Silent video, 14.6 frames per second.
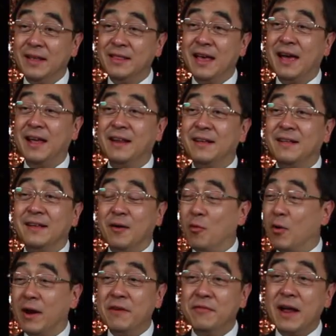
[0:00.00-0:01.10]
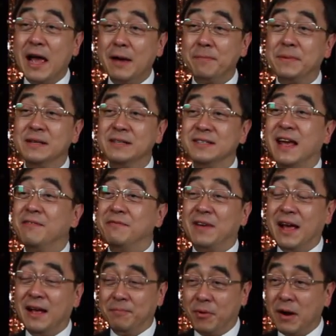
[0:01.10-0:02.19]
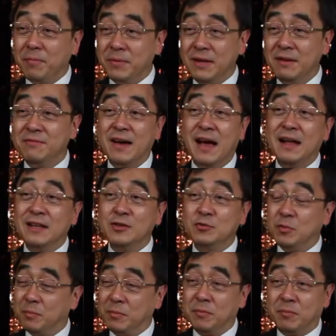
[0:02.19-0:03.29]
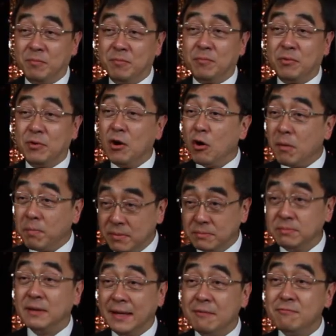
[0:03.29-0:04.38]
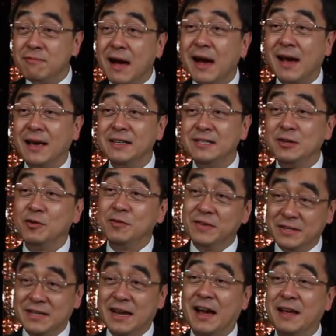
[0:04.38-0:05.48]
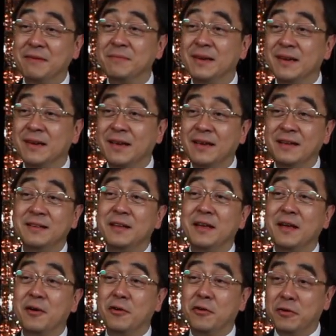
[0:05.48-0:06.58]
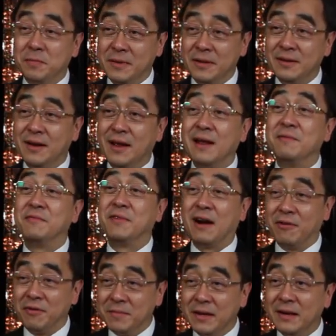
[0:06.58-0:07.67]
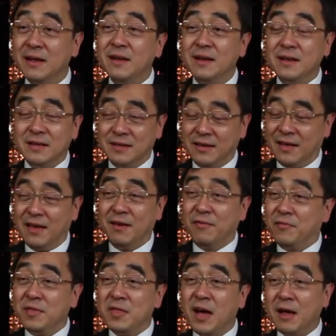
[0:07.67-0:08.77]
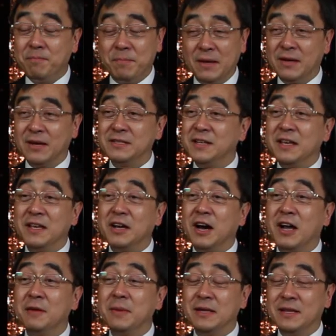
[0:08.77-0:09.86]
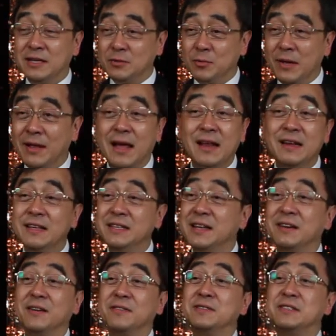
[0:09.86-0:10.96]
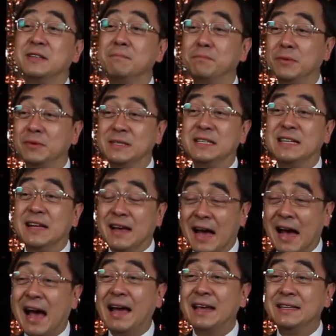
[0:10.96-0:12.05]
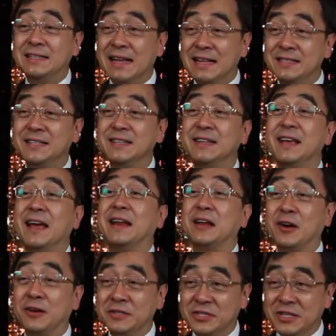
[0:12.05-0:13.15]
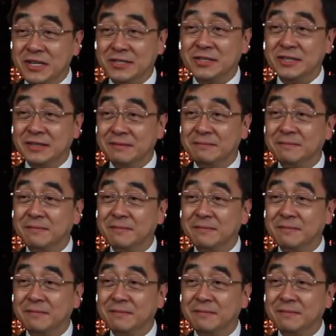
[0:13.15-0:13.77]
it that whatever happens, that property values would probably rise over time in the urban environment, if not because the economy does well, at least out of simple high density and congestion.